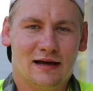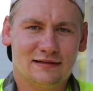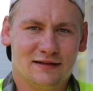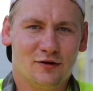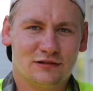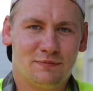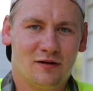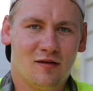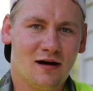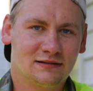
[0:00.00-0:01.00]
guys, I know it's been
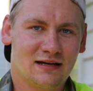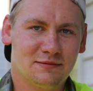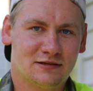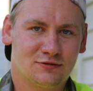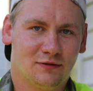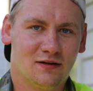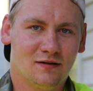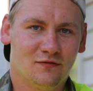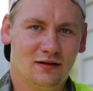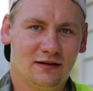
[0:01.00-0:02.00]
a long time since we've
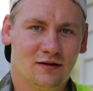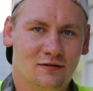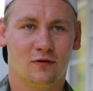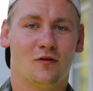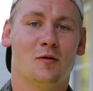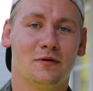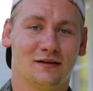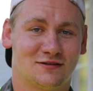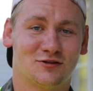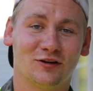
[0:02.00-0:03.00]
done a video. We've all been
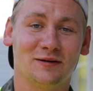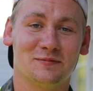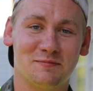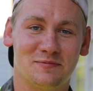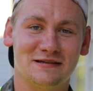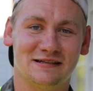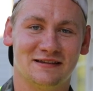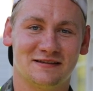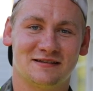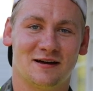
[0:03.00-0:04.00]
extremely busy
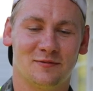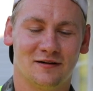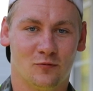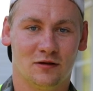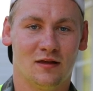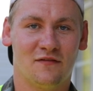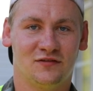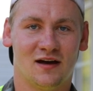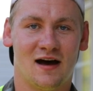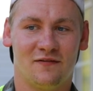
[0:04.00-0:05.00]
this summer. We
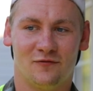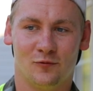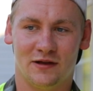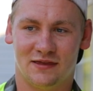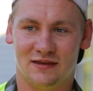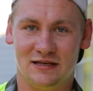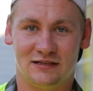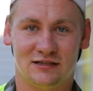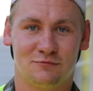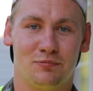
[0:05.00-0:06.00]
left off with the
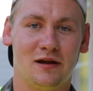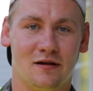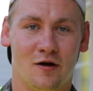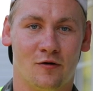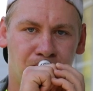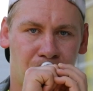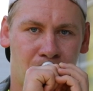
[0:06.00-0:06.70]
spit note.